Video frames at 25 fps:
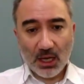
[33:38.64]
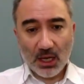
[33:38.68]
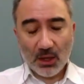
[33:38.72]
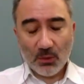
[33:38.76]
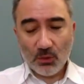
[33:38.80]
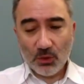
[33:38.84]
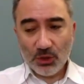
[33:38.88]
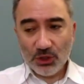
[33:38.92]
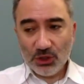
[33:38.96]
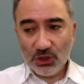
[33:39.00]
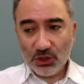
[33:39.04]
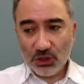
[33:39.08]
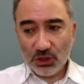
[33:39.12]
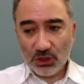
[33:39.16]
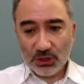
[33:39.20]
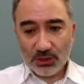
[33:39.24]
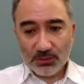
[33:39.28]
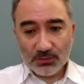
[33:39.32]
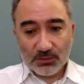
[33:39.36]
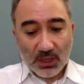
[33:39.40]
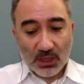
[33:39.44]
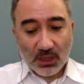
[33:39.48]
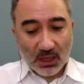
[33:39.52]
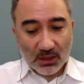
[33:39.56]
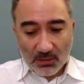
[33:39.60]
which is
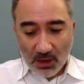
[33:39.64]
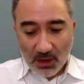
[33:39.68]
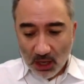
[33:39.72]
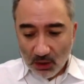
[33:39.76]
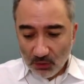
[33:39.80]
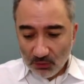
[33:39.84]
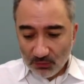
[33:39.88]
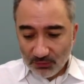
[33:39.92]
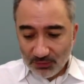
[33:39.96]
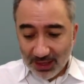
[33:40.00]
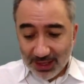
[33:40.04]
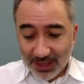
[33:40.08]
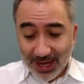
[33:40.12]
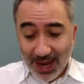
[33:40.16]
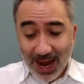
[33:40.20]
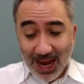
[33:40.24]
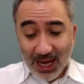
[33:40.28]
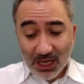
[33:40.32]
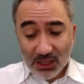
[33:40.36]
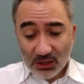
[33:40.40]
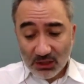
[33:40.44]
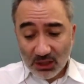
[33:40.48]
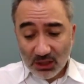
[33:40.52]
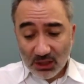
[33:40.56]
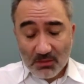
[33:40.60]
the maruf. And
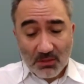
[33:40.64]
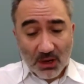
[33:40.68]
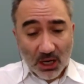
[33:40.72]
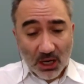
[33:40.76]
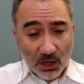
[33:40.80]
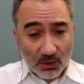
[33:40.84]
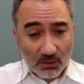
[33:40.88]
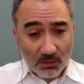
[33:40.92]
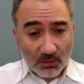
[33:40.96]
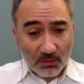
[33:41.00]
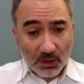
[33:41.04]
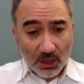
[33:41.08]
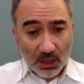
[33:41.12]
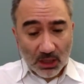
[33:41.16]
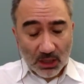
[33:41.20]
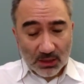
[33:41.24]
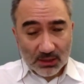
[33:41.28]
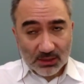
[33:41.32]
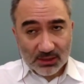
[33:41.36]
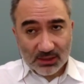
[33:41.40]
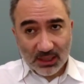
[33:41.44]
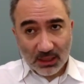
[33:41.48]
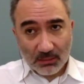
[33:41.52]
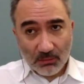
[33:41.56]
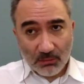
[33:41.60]
actually,
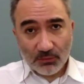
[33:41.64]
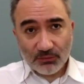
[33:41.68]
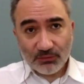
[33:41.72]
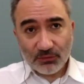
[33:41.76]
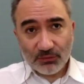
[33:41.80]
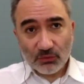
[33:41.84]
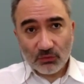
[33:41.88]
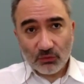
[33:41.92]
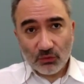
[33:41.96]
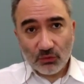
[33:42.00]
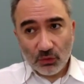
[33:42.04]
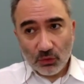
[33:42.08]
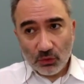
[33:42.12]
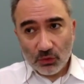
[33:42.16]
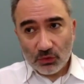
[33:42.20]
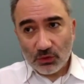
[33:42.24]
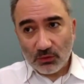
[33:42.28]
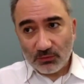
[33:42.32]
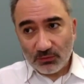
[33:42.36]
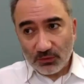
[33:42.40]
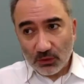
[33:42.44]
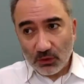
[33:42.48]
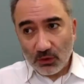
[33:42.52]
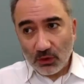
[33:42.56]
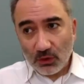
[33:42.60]
some of the rules of
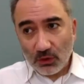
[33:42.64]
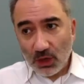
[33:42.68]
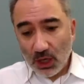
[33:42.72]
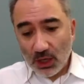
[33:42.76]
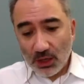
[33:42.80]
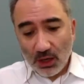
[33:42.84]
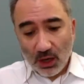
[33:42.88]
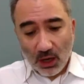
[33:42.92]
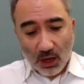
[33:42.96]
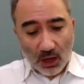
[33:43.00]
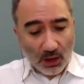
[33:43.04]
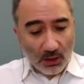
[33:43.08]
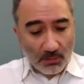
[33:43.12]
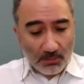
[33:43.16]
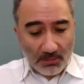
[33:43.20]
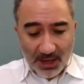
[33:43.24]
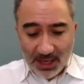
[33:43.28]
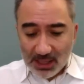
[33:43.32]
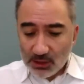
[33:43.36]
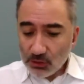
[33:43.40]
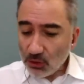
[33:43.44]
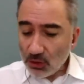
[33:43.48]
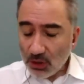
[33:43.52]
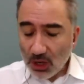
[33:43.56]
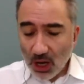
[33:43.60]
the Quran are
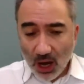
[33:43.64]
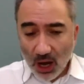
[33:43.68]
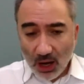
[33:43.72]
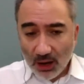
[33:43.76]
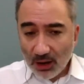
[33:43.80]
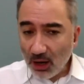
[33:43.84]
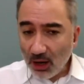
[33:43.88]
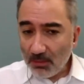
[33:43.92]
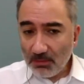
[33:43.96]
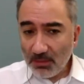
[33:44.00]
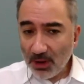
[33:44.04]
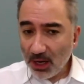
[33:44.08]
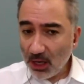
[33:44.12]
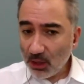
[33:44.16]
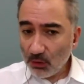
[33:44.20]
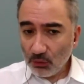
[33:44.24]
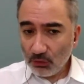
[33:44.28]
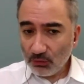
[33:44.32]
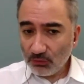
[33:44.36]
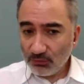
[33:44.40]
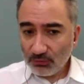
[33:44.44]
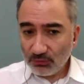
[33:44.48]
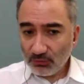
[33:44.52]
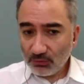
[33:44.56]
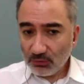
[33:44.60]
based on Arab maruf
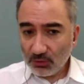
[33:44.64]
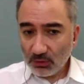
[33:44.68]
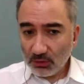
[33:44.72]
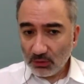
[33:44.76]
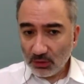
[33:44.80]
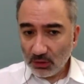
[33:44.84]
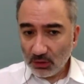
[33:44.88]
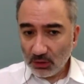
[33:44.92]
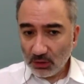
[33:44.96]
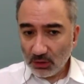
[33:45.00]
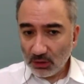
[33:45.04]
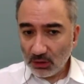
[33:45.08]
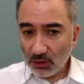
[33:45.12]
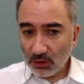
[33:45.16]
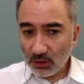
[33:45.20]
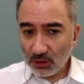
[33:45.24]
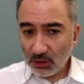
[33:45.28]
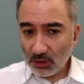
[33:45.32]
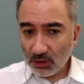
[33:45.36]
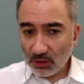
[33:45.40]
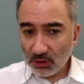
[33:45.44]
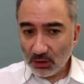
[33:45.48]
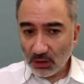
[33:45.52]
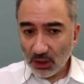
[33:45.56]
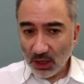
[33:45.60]

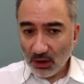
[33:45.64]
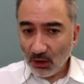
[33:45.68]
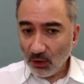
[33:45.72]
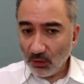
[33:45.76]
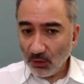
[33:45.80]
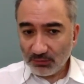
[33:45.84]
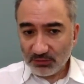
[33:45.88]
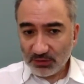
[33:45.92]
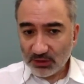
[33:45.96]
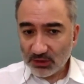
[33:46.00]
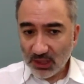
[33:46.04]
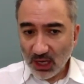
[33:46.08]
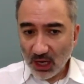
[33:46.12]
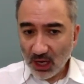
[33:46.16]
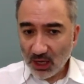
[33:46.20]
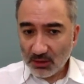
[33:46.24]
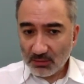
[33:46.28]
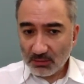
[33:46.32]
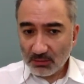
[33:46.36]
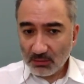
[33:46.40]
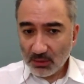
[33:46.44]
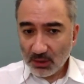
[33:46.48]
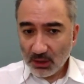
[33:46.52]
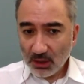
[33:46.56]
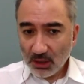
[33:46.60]
of the time.
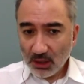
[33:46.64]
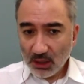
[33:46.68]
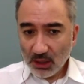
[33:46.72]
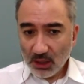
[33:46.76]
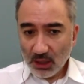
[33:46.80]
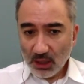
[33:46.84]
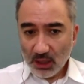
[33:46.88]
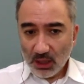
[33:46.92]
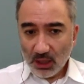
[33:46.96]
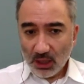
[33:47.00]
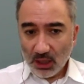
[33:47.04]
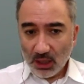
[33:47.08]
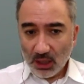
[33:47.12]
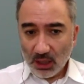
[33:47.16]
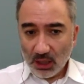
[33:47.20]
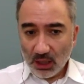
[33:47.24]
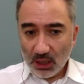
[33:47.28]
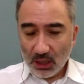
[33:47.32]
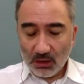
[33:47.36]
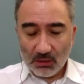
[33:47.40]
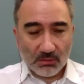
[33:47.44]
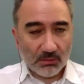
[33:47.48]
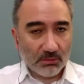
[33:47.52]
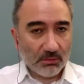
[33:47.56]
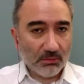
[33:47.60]

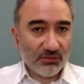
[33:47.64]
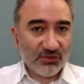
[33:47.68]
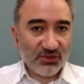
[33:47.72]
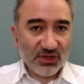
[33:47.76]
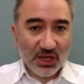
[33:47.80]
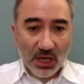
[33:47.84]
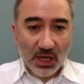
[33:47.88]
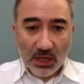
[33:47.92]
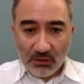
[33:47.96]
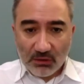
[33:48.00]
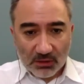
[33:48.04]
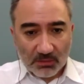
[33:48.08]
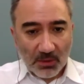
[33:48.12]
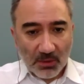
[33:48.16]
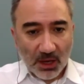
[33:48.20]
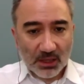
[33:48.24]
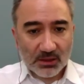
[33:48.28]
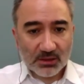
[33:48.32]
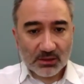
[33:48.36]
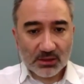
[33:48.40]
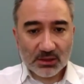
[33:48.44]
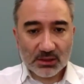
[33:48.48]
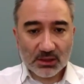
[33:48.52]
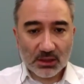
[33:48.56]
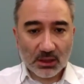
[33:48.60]
Sacred
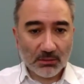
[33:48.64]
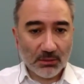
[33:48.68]
months.